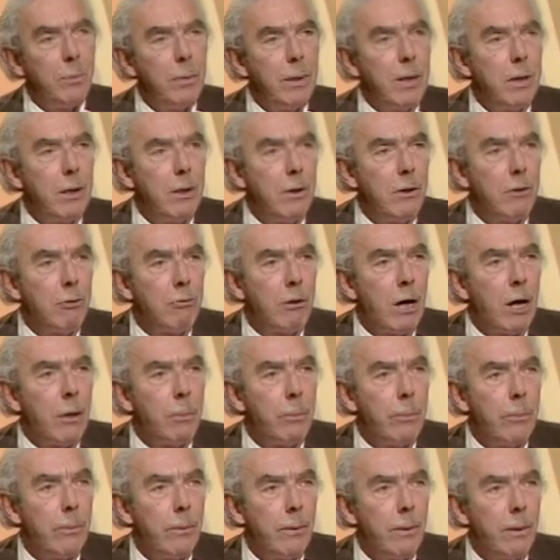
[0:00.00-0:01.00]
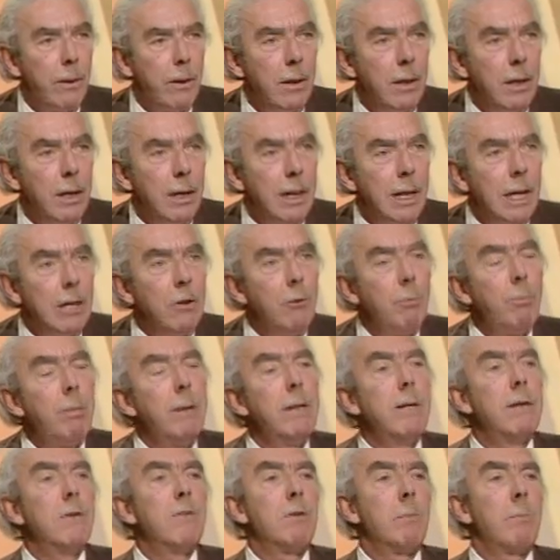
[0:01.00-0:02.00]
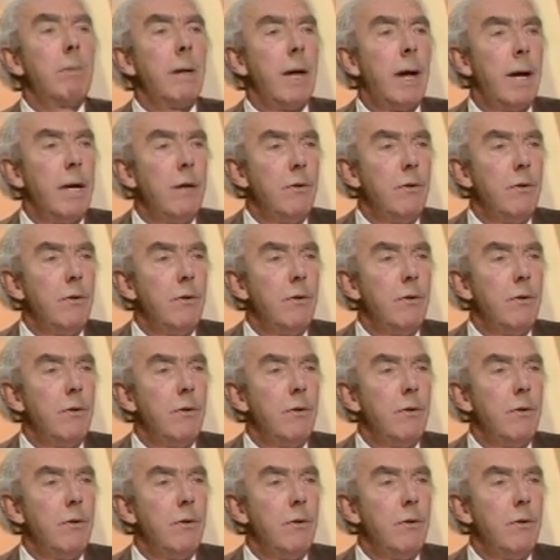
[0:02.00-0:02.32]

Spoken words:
to be grapple. Can you please oblige